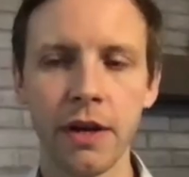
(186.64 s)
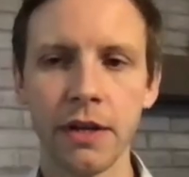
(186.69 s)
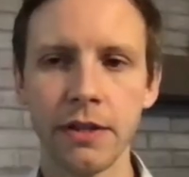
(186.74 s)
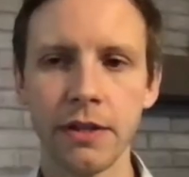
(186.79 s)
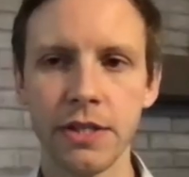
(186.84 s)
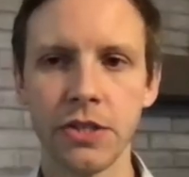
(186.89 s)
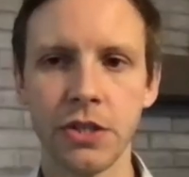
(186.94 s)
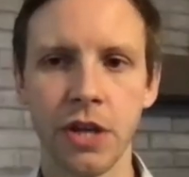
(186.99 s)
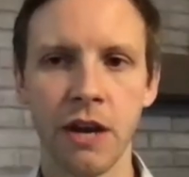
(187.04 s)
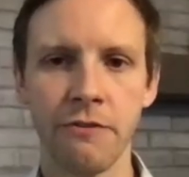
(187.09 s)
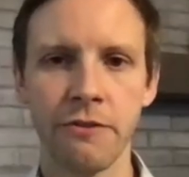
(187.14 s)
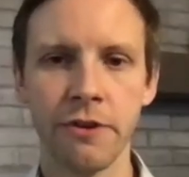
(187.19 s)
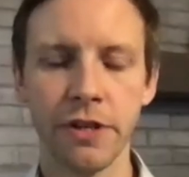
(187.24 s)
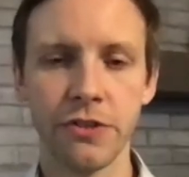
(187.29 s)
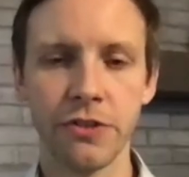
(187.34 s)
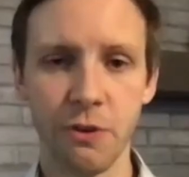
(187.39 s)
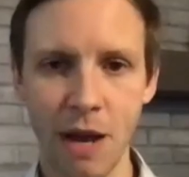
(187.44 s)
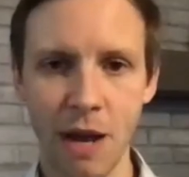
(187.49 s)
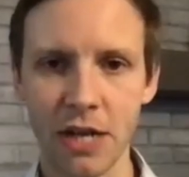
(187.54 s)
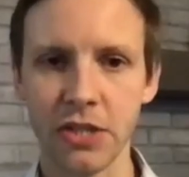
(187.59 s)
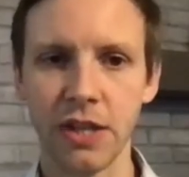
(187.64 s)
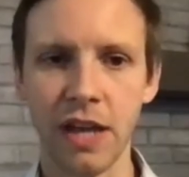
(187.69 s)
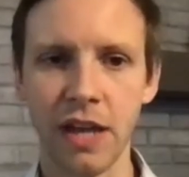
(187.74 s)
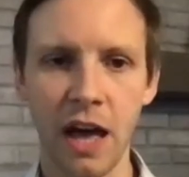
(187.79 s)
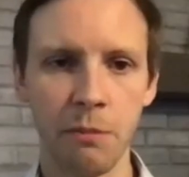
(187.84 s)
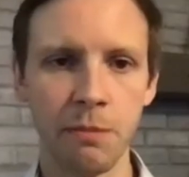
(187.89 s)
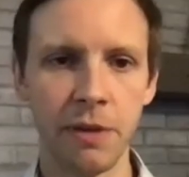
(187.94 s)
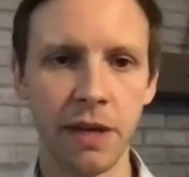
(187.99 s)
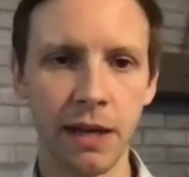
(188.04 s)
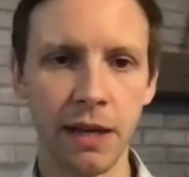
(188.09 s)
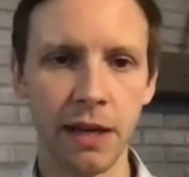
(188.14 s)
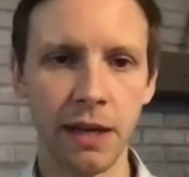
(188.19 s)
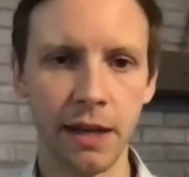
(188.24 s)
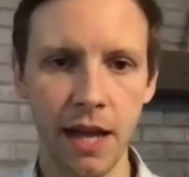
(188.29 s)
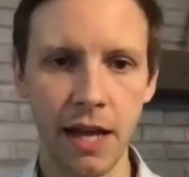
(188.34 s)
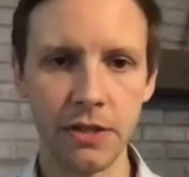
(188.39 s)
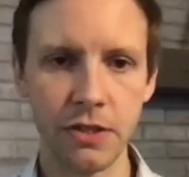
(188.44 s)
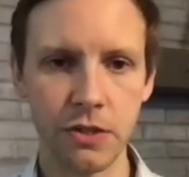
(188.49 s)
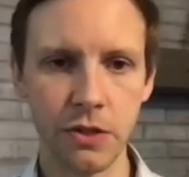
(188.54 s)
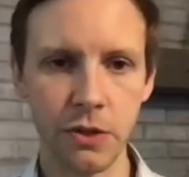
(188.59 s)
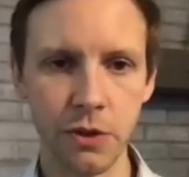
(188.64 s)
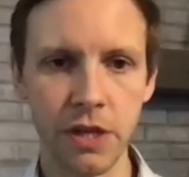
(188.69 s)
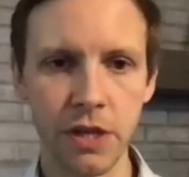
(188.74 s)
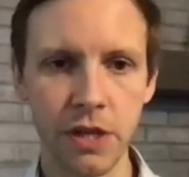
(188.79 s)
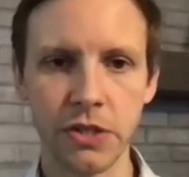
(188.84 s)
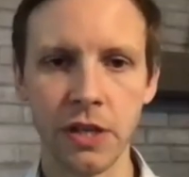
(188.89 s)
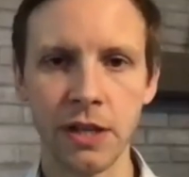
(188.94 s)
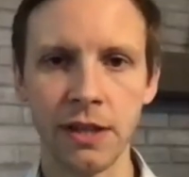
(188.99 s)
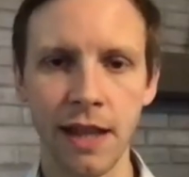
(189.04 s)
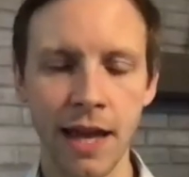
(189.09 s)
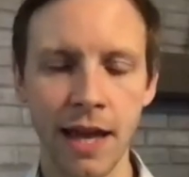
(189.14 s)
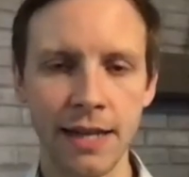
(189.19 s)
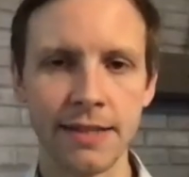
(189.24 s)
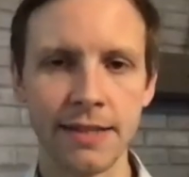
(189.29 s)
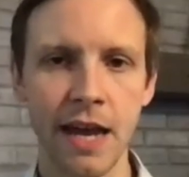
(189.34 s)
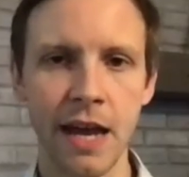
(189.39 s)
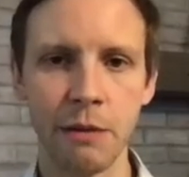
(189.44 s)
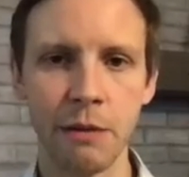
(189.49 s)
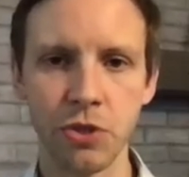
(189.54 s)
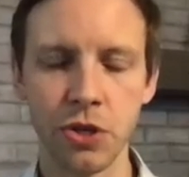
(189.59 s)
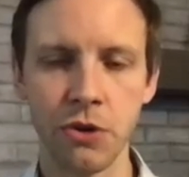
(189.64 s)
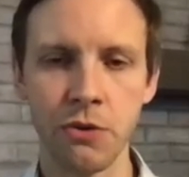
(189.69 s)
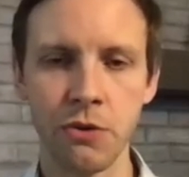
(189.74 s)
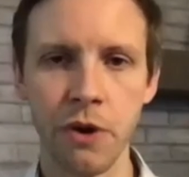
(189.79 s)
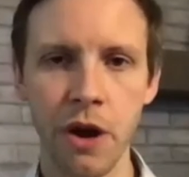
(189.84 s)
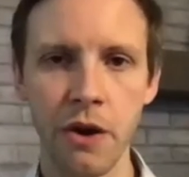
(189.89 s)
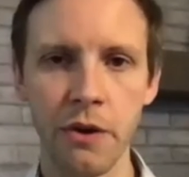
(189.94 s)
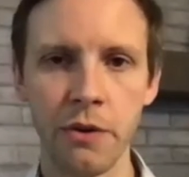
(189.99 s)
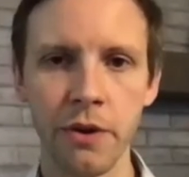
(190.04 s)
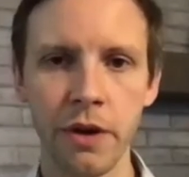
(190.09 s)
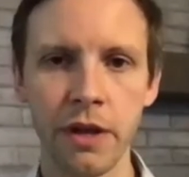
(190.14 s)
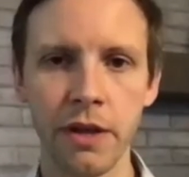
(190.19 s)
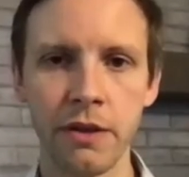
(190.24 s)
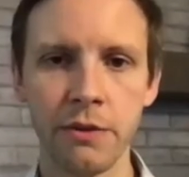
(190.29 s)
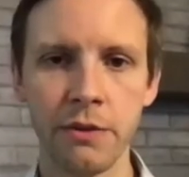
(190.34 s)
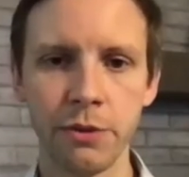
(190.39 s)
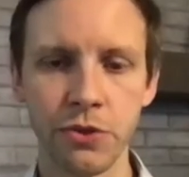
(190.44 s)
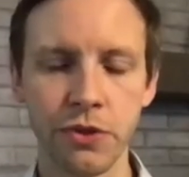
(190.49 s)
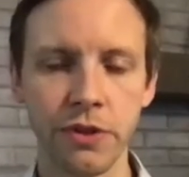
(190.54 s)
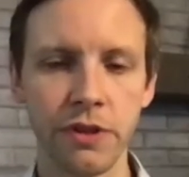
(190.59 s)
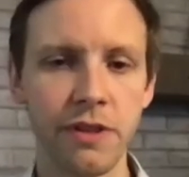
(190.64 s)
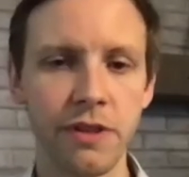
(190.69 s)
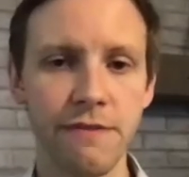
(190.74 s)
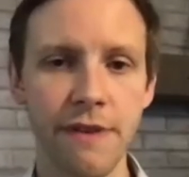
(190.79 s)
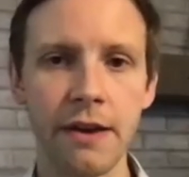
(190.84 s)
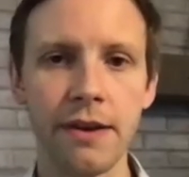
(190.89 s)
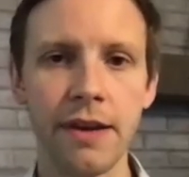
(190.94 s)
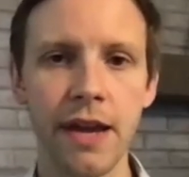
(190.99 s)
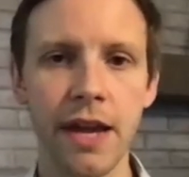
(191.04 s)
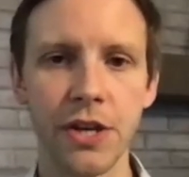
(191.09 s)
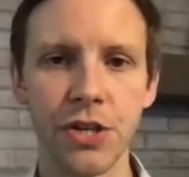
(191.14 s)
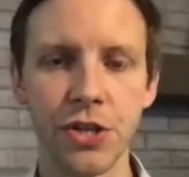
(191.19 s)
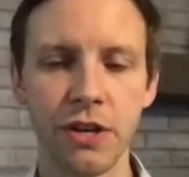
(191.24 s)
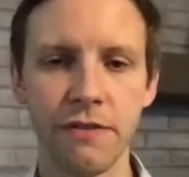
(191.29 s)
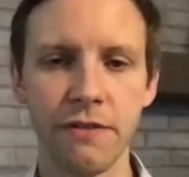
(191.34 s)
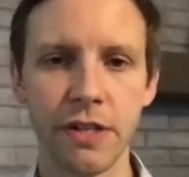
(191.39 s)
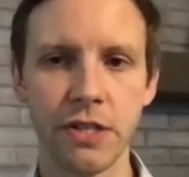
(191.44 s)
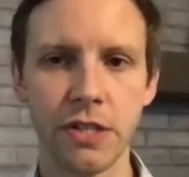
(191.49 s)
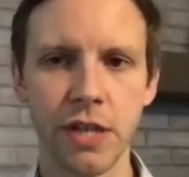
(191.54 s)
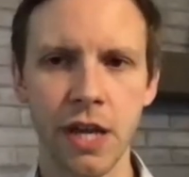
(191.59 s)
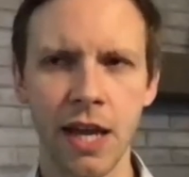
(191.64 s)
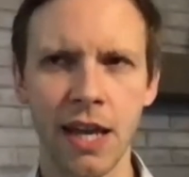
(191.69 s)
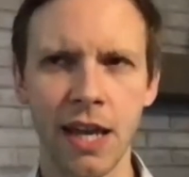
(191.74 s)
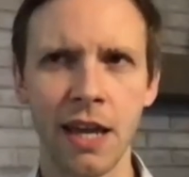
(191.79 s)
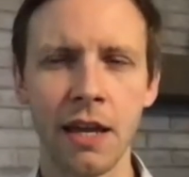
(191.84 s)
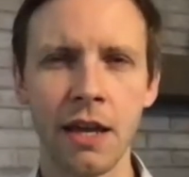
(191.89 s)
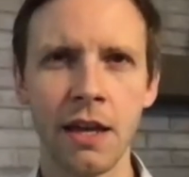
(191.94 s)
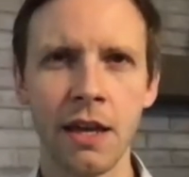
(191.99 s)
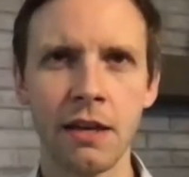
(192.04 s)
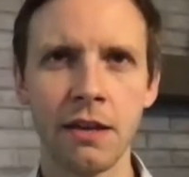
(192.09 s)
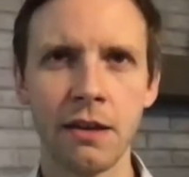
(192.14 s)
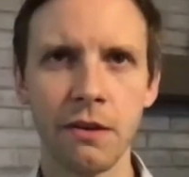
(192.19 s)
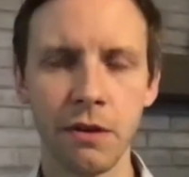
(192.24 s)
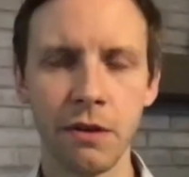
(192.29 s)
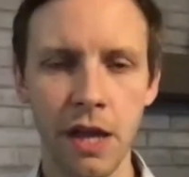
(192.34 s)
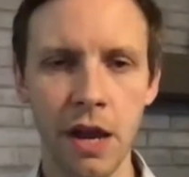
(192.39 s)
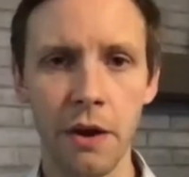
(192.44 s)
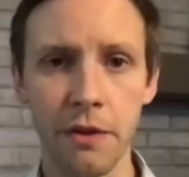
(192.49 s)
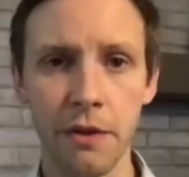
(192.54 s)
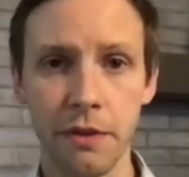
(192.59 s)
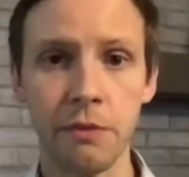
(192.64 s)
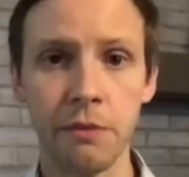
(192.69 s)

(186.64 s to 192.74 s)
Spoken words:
discoveries from actually helping clients do this a lot of times in a row was really the foundation of us saying, yeah,